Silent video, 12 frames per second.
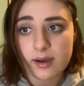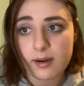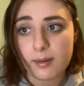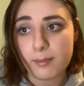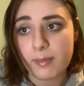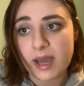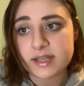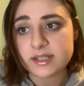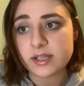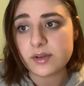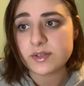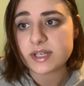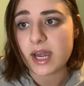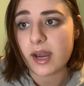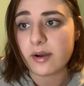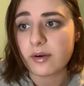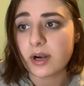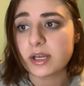Maslow's
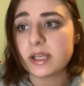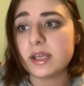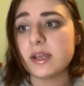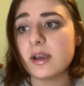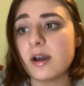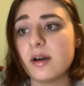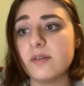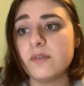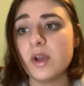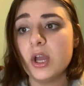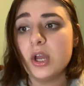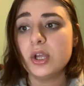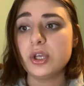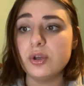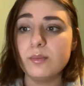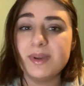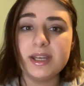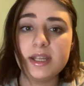hierarchy of
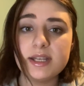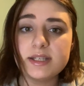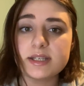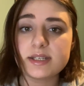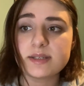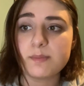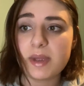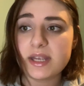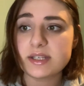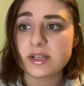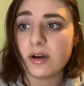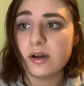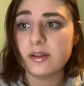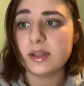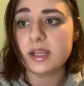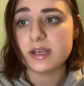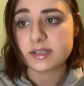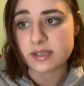human needs is based on
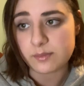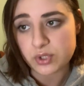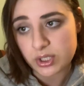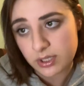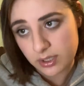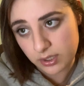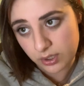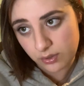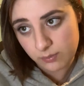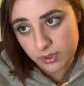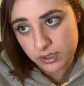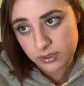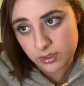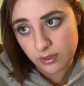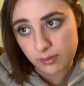the assumption that human